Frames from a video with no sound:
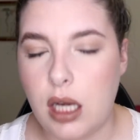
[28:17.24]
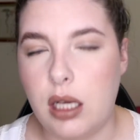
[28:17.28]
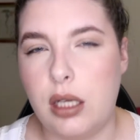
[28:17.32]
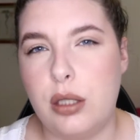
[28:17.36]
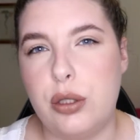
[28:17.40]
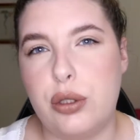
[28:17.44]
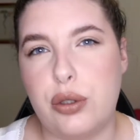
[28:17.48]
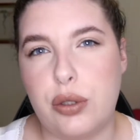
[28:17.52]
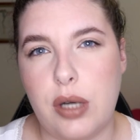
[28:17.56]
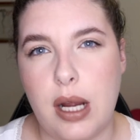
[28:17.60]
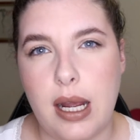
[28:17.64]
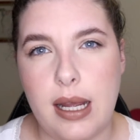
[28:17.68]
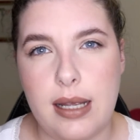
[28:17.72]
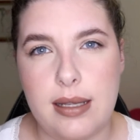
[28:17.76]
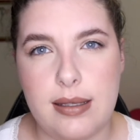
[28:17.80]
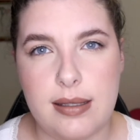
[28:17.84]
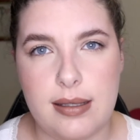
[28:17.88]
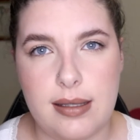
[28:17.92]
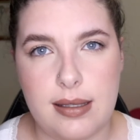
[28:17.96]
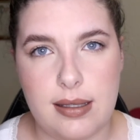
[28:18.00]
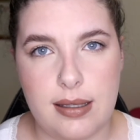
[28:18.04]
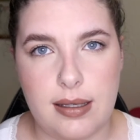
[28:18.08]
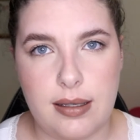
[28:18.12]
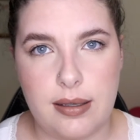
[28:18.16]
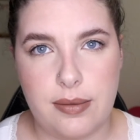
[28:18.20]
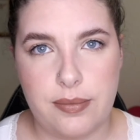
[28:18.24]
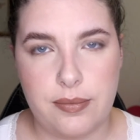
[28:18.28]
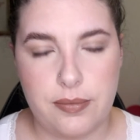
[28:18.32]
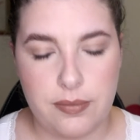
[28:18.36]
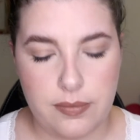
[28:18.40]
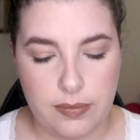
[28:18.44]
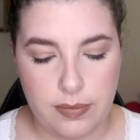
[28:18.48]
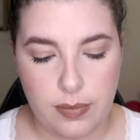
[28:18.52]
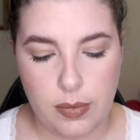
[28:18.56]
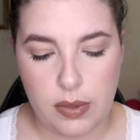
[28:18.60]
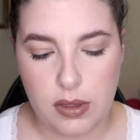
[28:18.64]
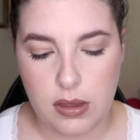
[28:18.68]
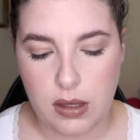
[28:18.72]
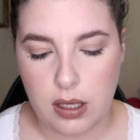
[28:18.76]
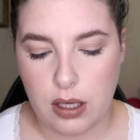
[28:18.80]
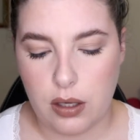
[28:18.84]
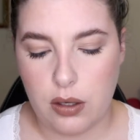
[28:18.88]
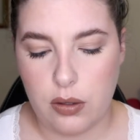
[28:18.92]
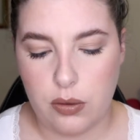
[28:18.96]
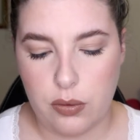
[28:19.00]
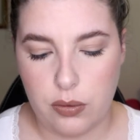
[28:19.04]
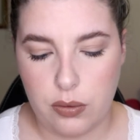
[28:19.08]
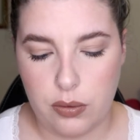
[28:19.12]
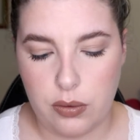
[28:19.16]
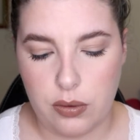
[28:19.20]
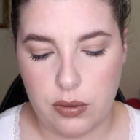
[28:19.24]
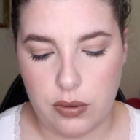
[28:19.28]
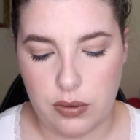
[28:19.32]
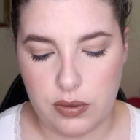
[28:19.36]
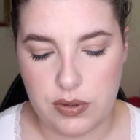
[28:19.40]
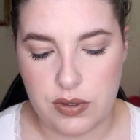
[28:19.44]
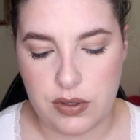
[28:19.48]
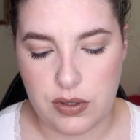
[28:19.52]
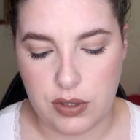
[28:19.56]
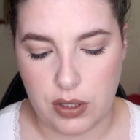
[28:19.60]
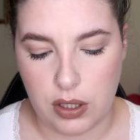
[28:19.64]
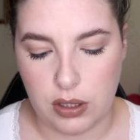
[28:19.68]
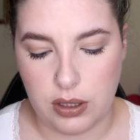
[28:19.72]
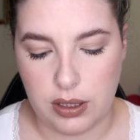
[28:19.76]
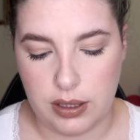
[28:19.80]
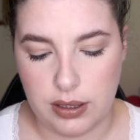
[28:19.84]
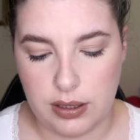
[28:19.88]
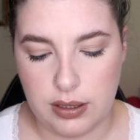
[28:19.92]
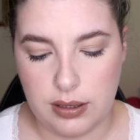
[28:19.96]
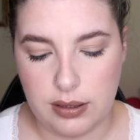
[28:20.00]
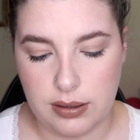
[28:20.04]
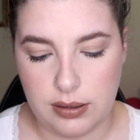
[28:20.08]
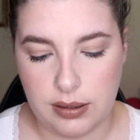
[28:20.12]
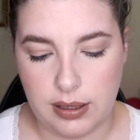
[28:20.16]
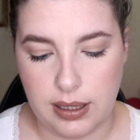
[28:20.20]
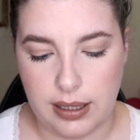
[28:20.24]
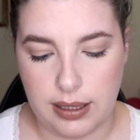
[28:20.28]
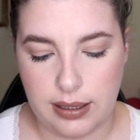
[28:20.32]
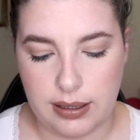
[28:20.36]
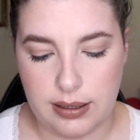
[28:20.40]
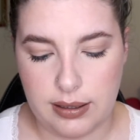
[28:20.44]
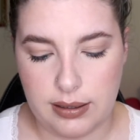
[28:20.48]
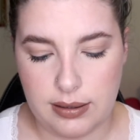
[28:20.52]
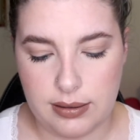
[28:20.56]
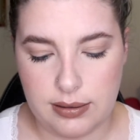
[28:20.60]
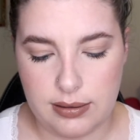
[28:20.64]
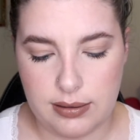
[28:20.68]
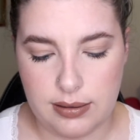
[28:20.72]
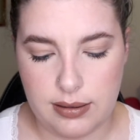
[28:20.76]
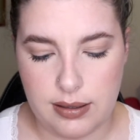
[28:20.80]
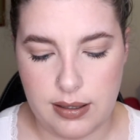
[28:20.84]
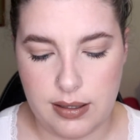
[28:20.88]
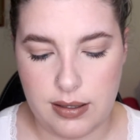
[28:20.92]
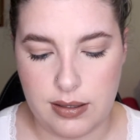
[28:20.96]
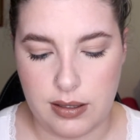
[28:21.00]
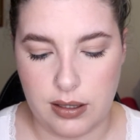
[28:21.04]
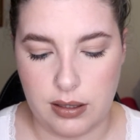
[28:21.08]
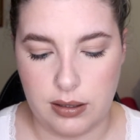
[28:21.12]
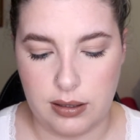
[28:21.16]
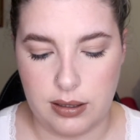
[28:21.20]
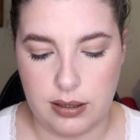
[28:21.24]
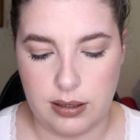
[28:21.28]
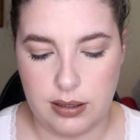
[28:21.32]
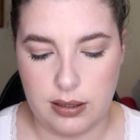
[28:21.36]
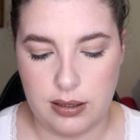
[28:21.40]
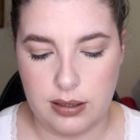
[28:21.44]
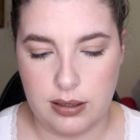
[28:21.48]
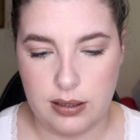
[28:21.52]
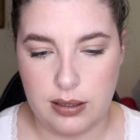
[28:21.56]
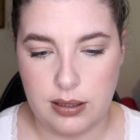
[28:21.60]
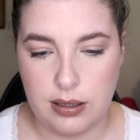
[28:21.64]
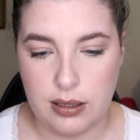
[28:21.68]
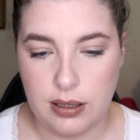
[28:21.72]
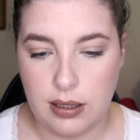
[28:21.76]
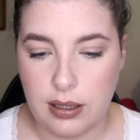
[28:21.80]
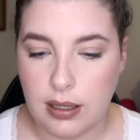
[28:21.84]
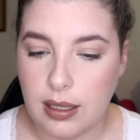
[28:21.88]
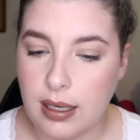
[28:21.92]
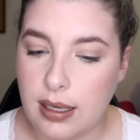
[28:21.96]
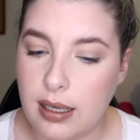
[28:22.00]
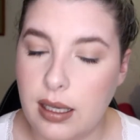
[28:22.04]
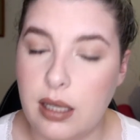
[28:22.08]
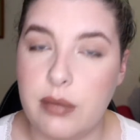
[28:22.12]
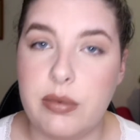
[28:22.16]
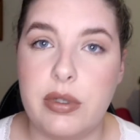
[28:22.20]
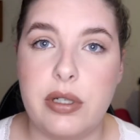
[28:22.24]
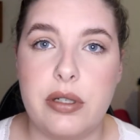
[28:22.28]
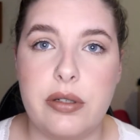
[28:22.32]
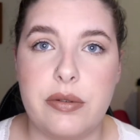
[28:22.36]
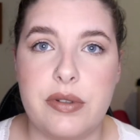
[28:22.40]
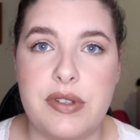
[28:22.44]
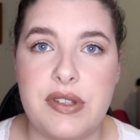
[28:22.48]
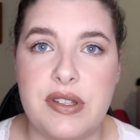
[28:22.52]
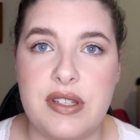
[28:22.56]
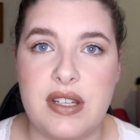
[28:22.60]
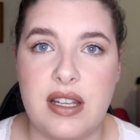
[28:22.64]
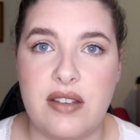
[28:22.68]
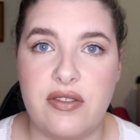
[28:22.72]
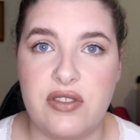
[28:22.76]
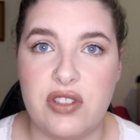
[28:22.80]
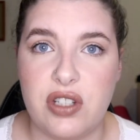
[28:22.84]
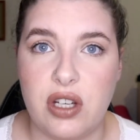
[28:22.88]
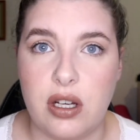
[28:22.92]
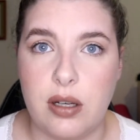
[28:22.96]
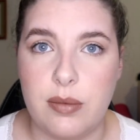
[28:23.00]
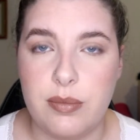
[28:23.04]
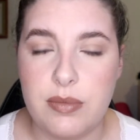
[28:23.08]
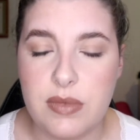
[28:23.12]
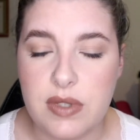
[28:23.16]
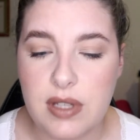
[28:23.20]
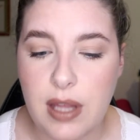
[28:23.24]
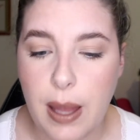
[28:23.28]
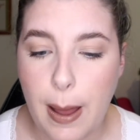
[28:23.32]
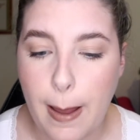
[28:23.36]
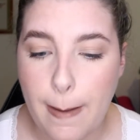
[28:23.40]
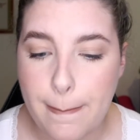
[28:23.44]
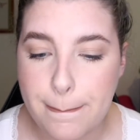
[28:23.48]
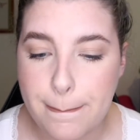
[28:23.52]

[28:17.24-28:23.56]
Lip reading: It dries solid, like solid. I'm gonna do a Steph Tom's